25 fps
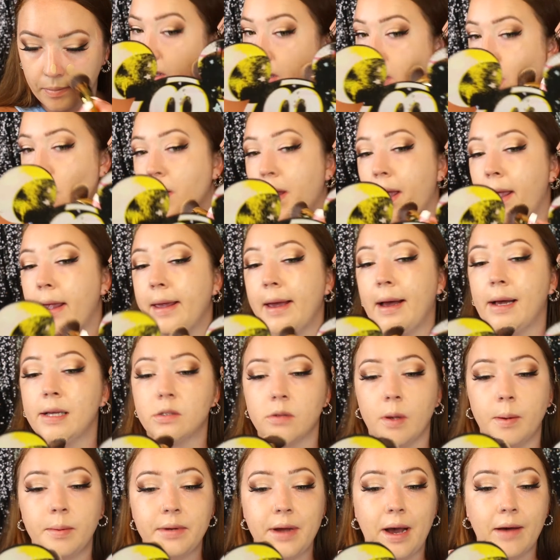Okay, yeah,
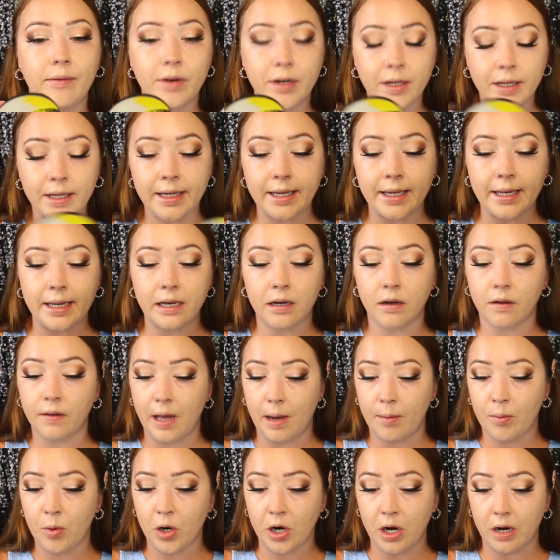so I'm definitely getting a
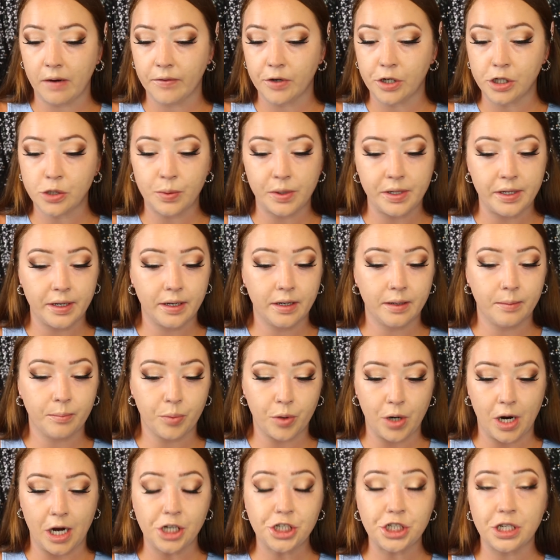lot more coverage with a
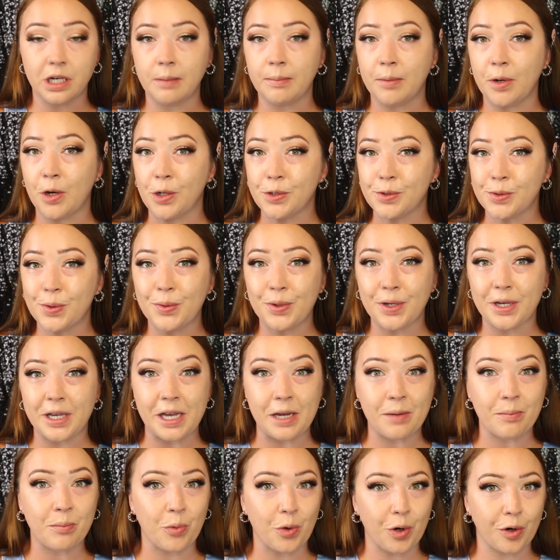brush, and I'm also
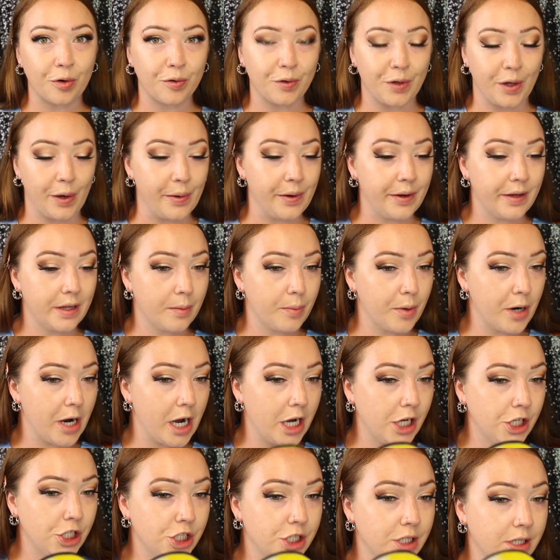looking more glowy with a
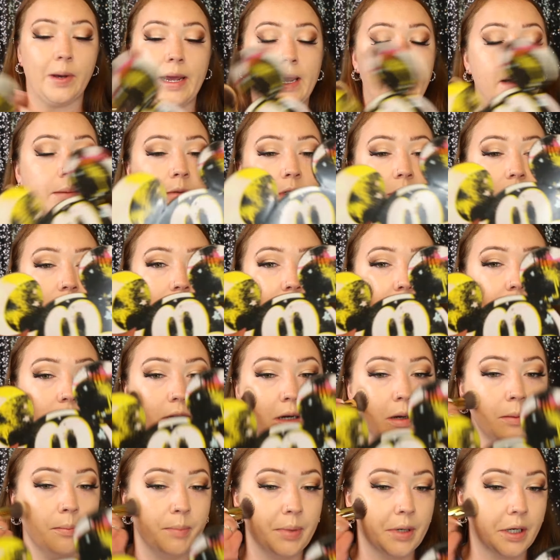brush. But I am just
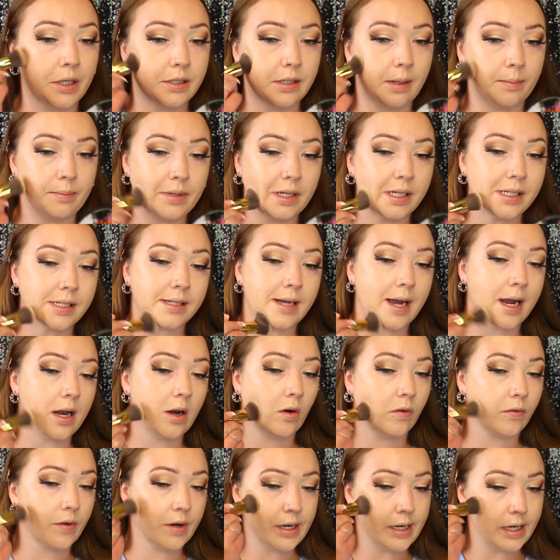gonna build up this side
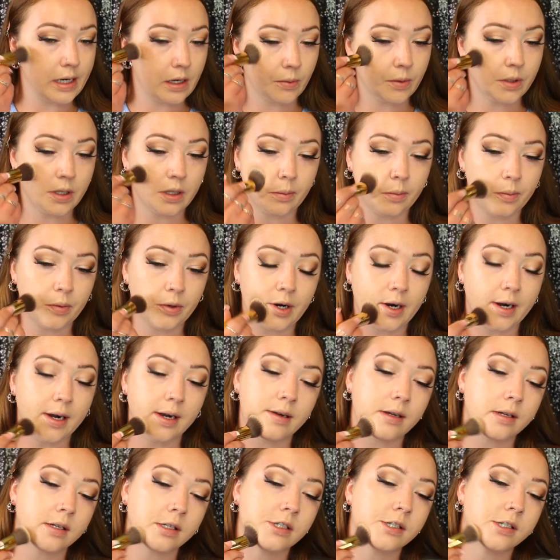over here with the
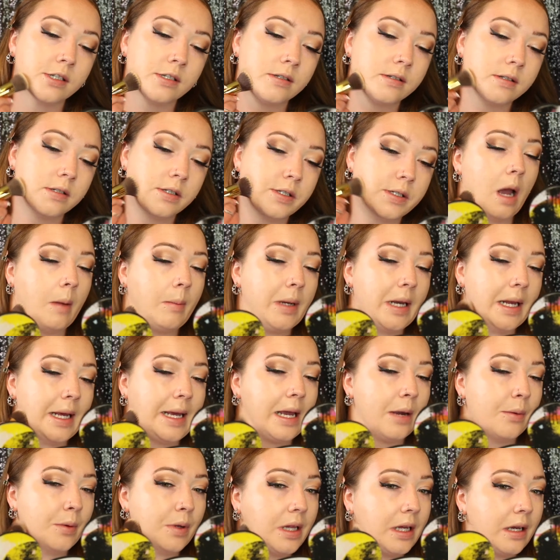brush. I mean, I
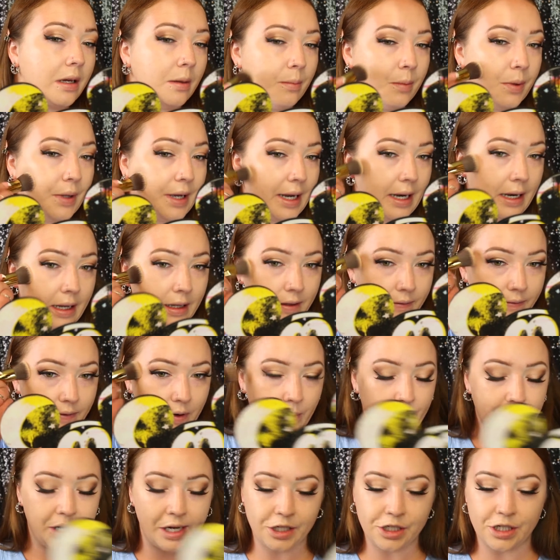can't really complain at the
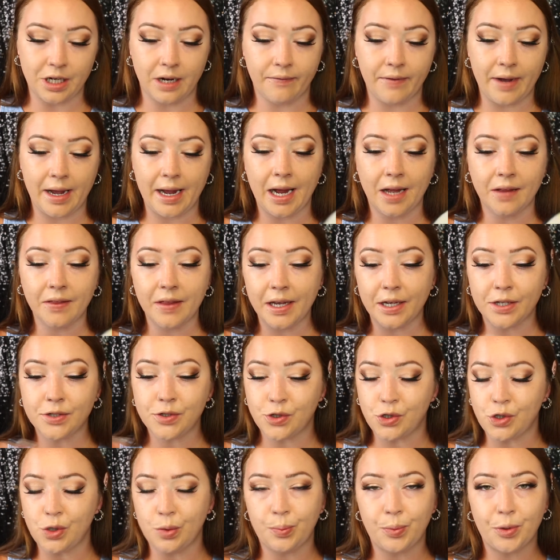foundation. If I had like
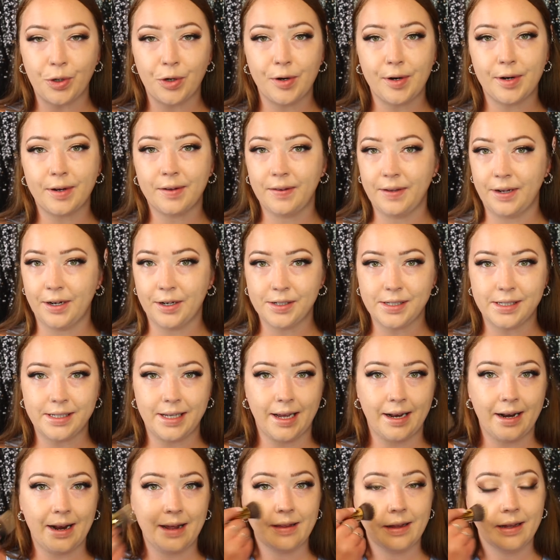super clear
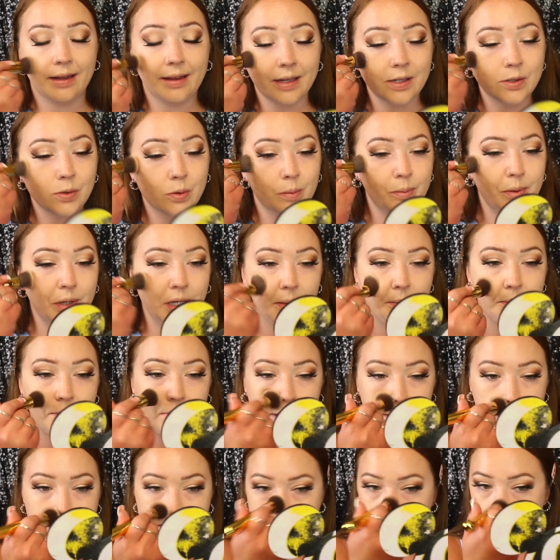skin, I think this would be
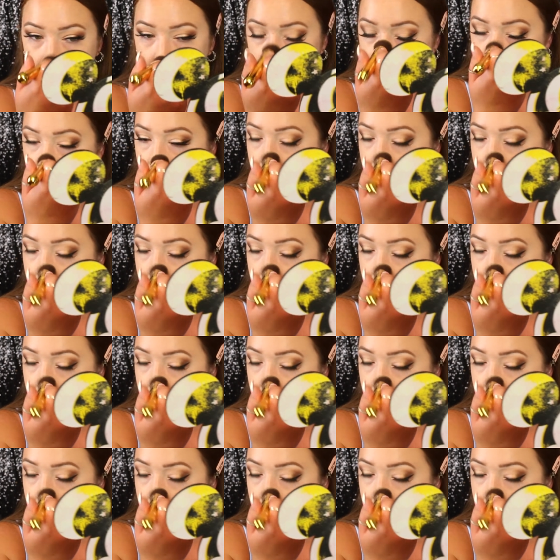amazing.